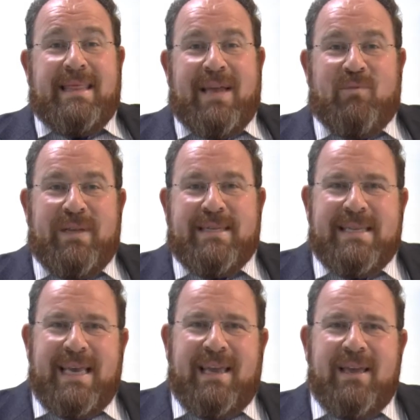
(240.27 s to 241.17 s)
that we
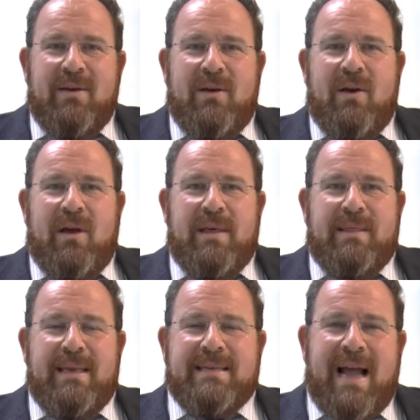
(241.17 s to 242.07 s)
see
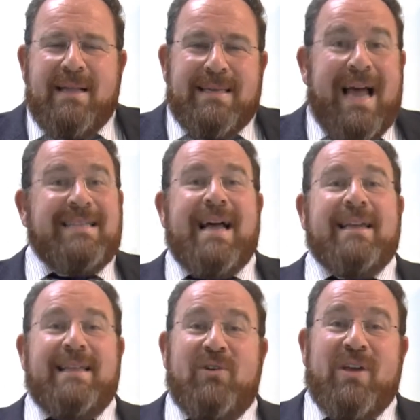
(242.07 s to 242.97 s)
this answer.
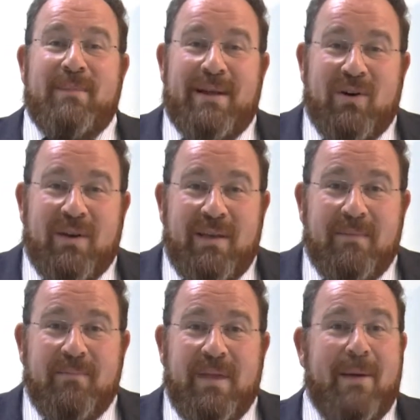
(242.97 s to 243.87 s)

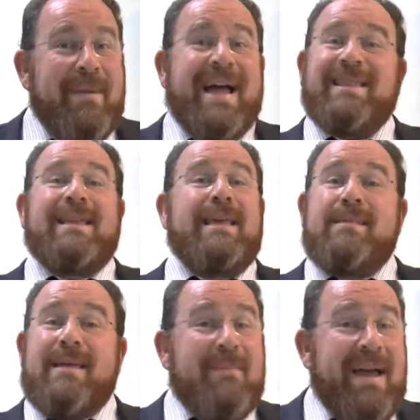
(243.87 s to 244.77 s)
Am I
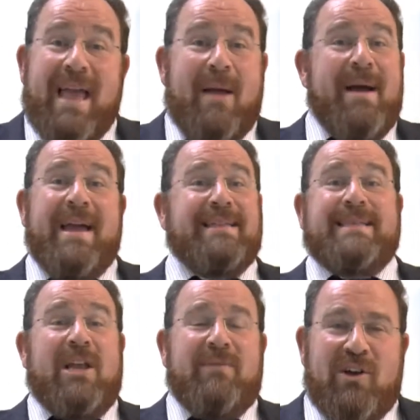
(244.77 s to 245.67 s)
underneath? Am I
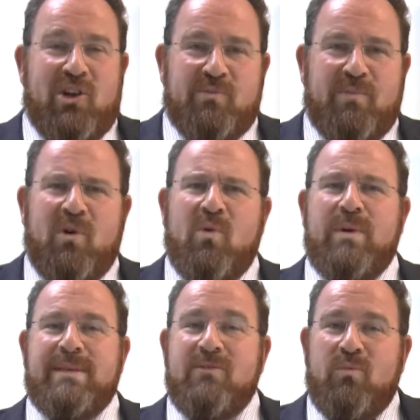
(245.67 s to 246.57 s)
instead of HaKadosh Baruch Hu?
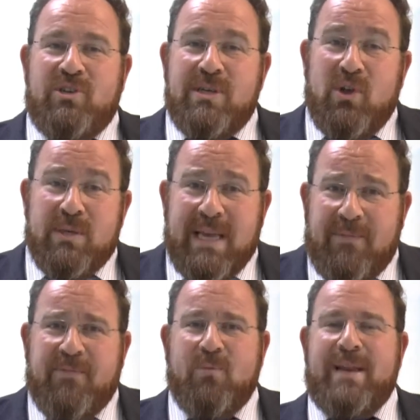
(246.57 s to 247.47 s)
Which is
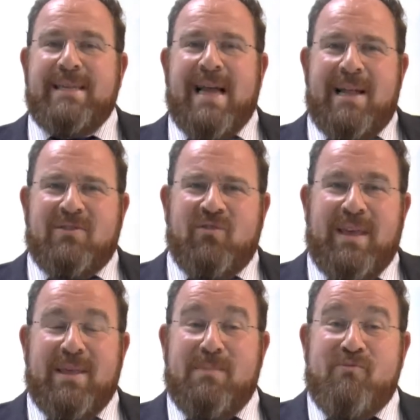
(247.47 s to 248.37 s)
Yosef when he's
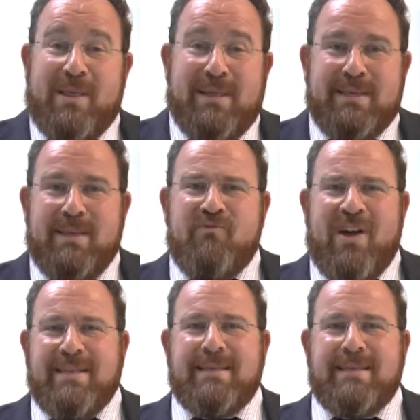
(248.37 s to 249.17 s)
answering the brothers. The